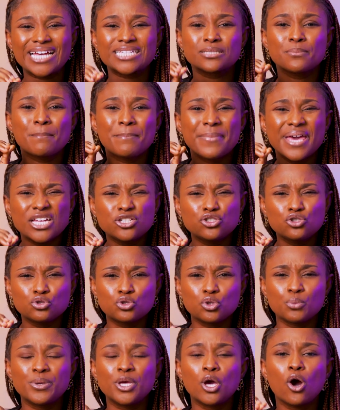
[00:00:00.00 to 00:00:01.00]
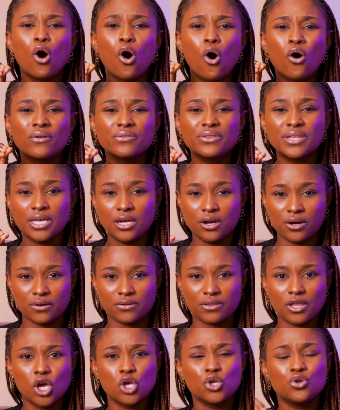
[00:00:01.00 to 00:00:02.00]
has made you to be on the
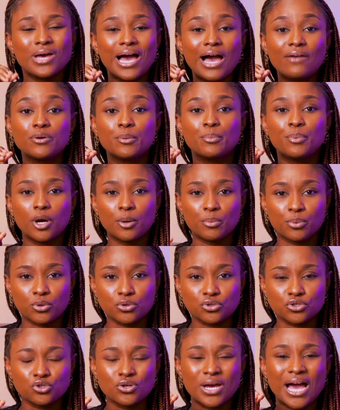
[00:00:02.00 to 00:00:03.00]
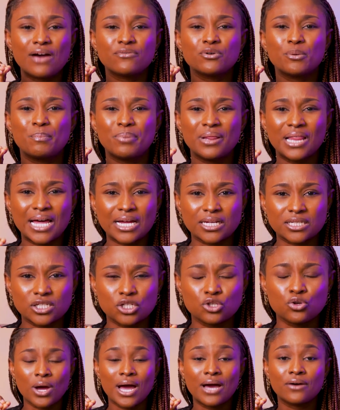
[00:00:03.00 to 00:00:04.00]
earth. You have a purpose. You have a plan.
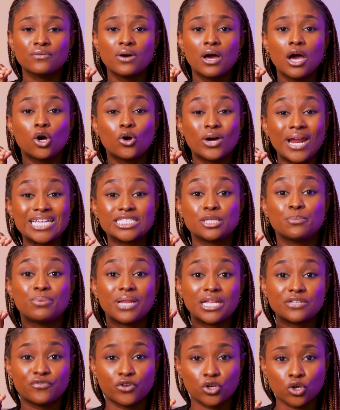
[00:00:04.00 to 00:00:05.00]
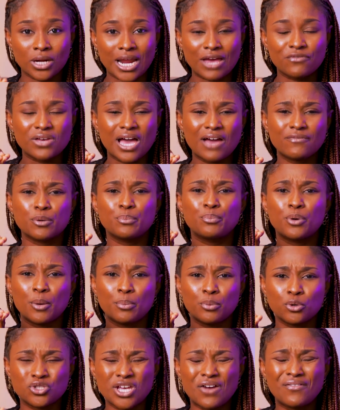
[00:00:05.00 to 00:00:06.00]
God has a plan for your life. You have a
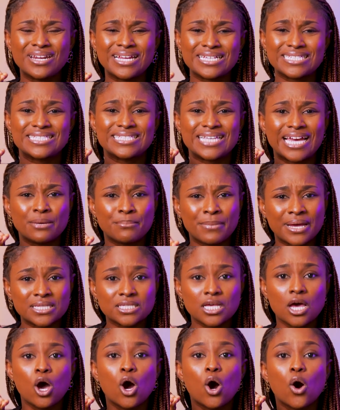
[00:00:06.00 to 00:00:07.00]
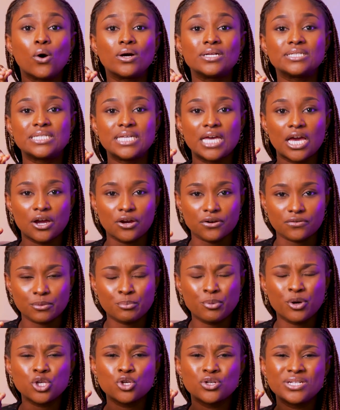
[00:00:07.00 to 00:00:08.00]
purpose. You have an assignment on the earth.
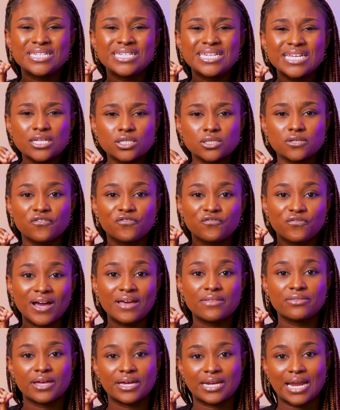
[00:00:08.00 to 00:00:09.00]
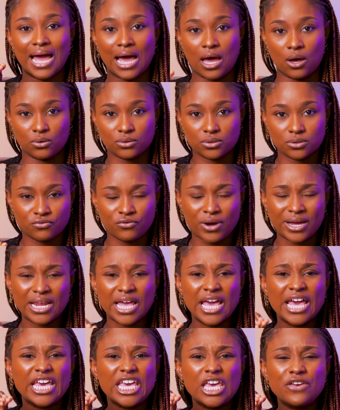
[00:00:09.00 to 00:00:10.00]
But you need to find that out,
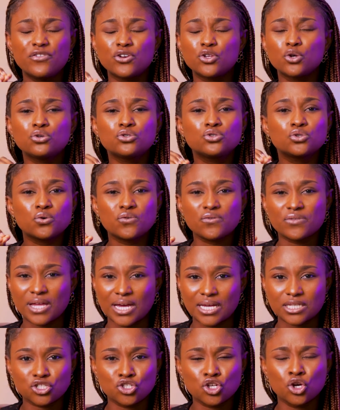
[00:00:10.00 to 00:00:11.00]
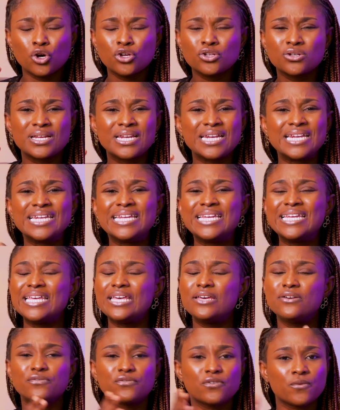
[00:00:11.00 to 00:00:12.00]
right? If you don't know that, you're going to
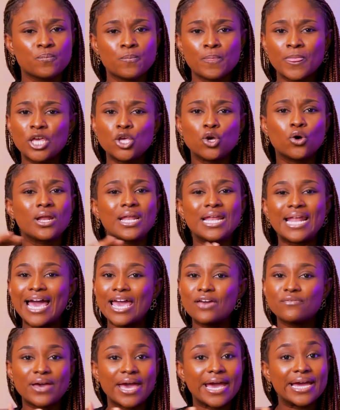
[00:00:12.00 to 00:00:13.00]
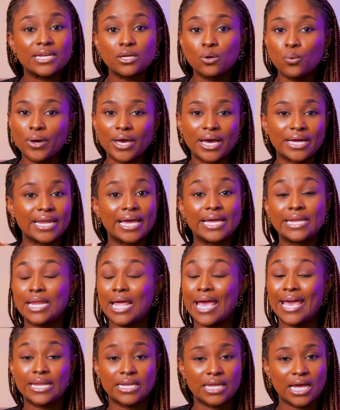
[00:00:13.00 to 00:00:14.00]
live your life anyway and
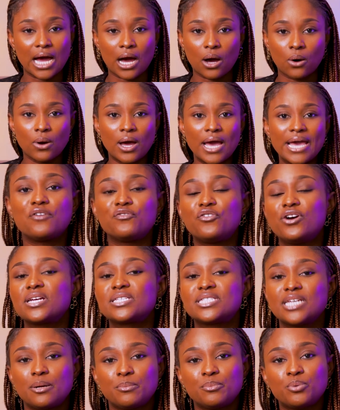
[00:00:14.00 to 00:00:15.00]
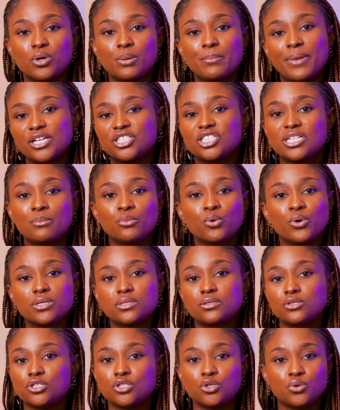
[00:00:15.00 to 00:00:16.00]
anyhow. For example, imagine I'm
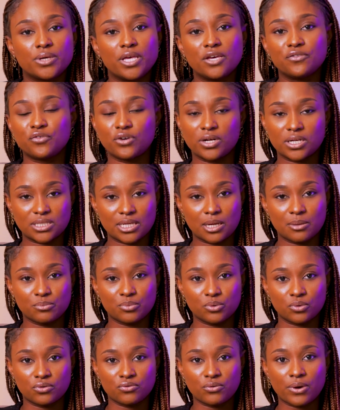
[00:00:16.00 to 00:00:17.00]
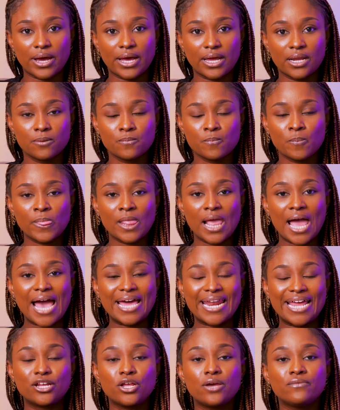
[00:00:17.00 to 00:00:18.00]
going to the UK, for example, right?
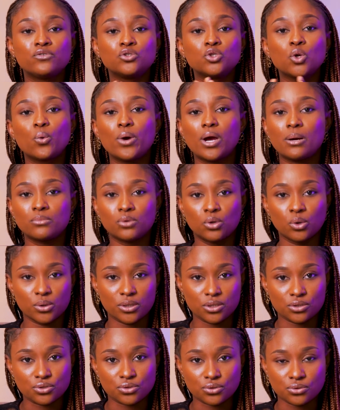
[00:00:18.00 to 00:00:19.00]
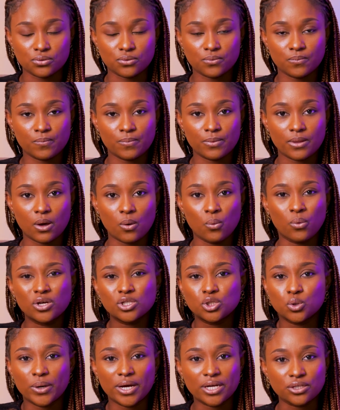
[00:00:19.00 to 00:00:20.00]
And I don't even know where I'm going to.
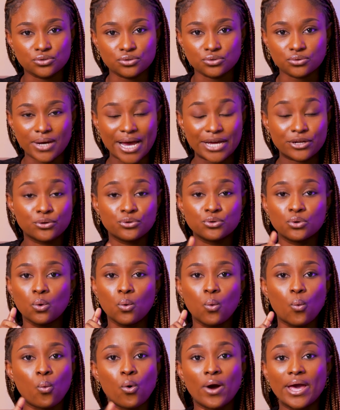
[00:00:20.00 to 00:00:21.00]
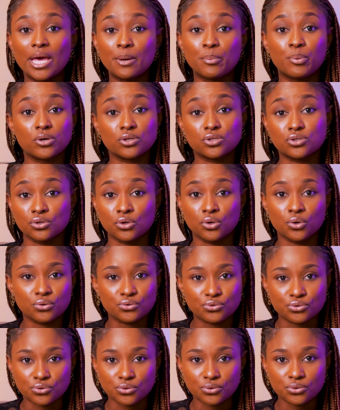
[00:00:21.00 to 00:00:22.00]
What do I do? I don't know what airport to go
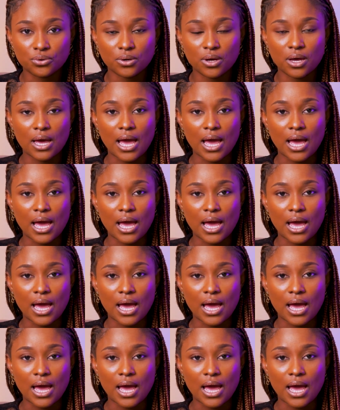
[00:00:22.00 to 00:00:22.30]
to.